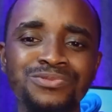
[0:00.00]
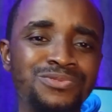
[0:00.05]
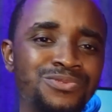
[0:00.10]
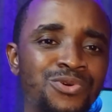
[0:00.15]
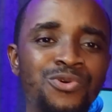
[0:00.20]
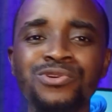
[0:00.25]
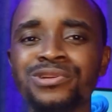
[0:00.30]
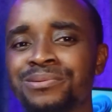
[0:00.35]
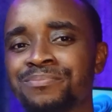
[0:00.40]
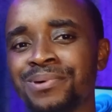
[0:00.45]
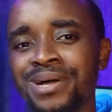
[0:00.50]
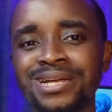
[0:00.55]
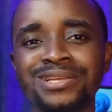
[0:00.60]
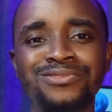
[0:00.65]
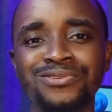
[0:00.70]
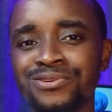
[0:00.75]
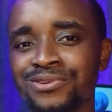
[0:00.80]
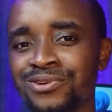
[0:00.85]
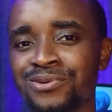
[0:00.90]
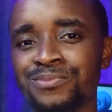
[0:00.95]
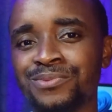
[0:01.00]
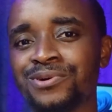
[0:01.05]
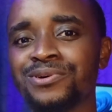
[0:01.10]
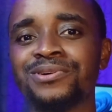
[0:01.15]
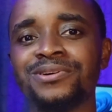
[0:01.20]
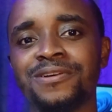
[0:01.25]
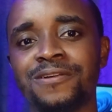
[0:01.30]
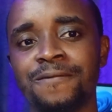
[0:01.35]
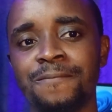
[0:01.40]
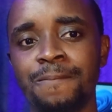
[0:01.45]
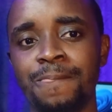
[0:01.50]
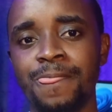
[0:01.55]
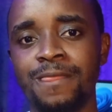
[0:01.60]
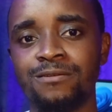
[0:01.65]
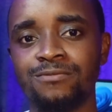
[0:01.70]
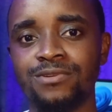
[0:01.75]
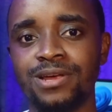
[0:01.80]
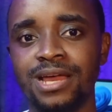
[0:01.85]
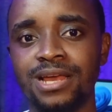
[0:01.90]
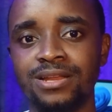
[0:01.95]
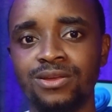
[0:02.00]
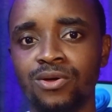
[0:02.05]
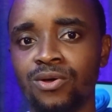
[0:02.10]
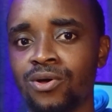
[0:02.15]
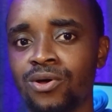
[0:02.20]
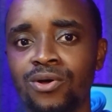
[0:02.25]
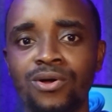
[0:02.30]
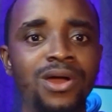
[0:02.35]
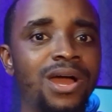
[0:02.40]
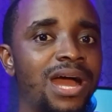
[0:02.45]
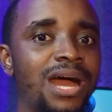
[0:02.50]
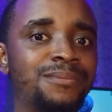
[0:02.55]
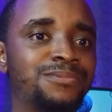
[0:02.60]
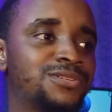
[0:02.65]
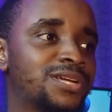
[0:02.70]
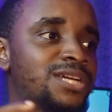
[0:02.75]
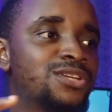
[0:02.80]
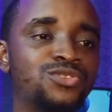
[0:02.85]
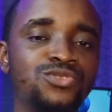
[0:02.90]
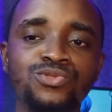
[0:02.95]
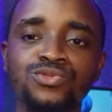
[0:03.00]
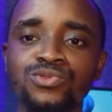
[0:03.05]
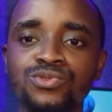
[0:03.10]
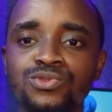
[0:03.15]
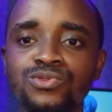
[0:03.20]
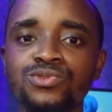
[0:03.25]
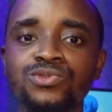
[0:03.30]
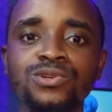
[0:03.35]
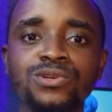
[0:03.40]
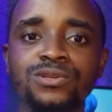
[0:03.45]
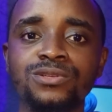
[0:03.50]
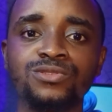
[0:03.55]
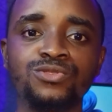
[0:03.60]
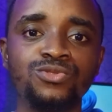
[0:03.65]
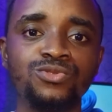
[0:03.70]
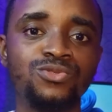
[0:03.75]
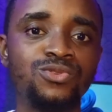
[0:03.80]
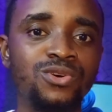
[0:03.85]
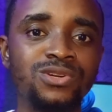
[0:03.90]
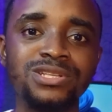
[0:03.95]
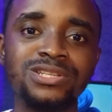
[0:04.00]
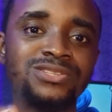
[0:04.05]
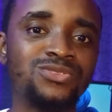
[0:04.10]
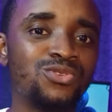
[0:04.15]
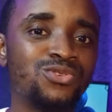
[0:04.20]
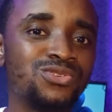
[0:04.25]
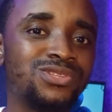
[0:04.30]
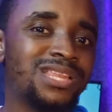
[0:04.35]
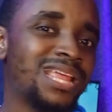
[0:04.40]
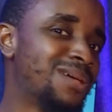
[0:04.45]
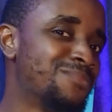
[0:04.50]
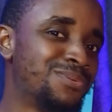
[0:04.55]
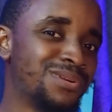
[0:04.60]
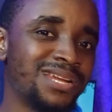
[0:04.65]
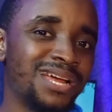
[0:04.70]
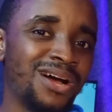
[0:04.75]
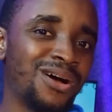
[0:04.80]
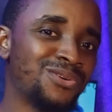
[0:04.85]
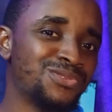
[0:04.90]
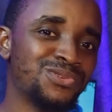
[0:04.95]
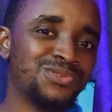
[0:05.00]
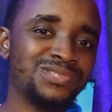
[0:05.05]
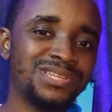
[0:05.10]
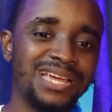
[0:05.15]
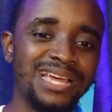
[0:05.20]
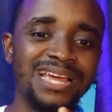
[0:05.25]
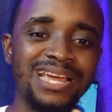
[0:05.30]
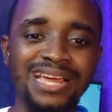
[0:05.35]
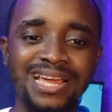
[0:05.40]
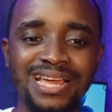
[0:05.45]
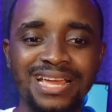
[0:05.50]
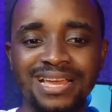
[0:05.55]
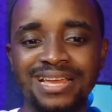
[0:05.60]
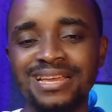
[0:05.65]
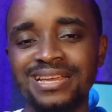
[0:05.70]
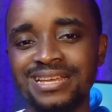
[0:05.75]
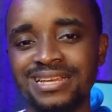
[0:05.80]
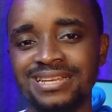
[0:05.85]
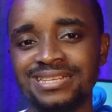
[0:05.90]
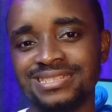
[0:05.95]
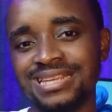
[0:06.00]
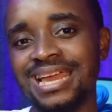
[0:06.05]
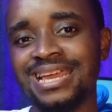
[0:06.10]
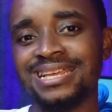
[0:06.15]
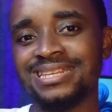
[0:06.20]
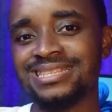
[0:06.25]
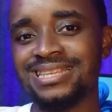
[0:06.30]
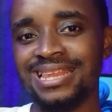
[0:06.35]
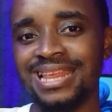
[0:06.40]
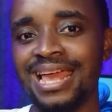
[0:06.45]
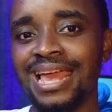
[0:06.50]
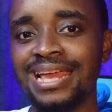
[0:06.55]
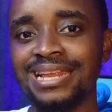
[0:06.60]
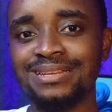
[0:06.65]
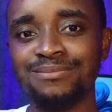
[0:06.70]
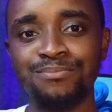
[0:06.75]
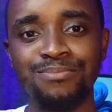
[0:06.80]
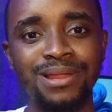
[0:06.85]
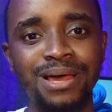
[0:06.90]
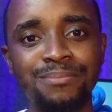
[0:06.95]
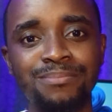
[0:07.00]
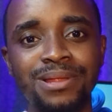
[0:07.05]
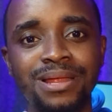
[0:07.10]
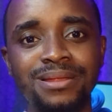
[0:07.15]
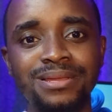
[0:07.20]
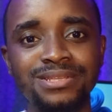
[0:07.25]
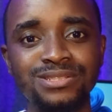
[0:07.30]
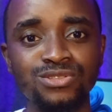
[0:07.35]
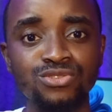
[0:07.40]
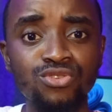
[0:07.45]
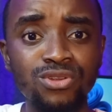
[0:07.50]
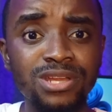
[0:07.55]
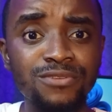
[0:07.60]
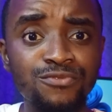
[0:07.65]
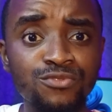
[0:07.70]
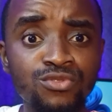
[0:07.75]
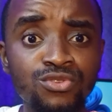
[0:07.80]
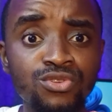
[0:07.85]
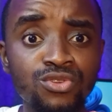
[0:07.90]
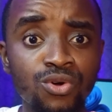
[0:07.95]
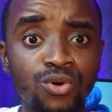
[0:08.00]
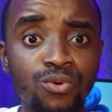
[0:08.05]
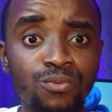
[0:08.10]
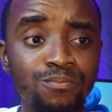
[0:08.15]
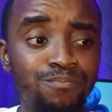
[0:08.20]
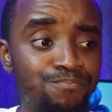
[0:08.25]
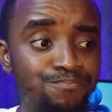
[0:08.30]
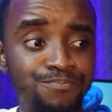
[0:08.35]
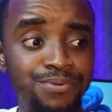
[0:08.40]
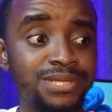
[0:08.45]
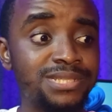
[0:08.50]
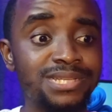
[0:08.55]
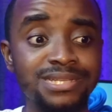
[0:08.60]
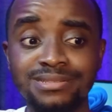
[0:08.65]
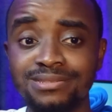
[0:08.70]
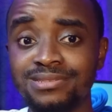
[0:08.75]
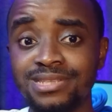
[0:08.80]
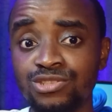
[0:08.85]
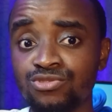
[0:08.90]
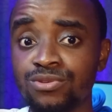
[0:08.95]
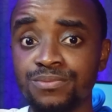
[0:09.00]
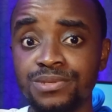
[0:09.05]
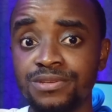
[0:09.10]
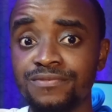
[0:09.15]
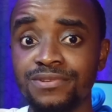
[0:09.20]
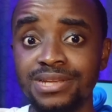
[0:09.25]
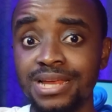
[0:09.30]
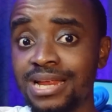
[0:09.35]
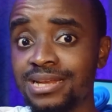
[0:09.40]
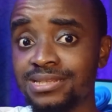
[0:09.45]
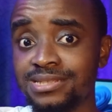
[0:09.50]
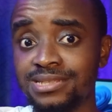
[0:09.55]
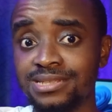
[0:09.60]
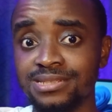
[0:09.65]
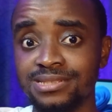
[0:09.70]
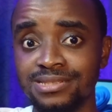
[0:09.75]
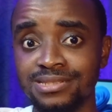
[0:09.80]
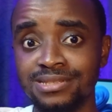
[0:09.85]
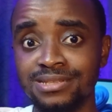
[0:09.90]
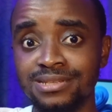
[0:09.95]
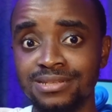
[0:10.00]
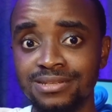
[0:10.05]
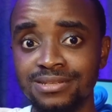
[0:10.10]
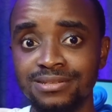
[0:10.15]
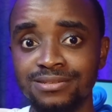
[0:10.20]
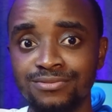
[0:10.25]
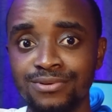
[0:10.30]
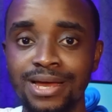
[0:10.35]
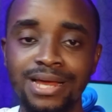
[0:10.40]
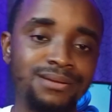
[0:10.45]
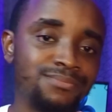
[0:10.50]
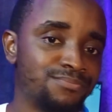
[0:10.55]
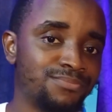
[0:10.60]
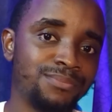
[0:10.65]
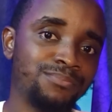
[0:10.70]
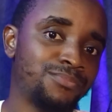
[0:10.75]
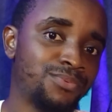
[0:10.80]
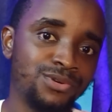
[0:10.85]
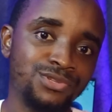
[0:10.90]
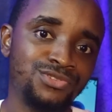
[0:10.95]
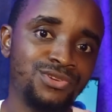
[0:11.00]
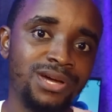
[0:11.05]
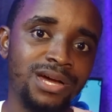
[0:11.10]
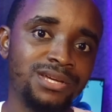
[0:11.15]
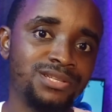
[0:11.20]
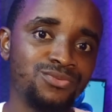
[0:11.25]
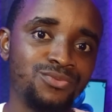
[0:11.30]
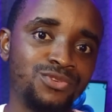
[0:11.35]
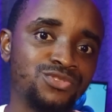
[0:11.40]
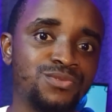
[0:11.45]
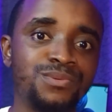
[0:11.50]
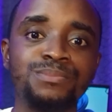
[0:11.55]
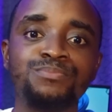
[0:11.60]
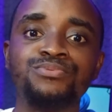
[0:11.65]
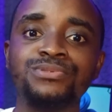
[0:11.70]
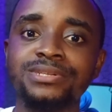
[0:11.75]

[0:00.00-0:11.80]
trying to code in Python, right? Or I'm trying to do all those library now, all those scikit-learn, blah blah. You don't even know basic descriptive analysis, right? But you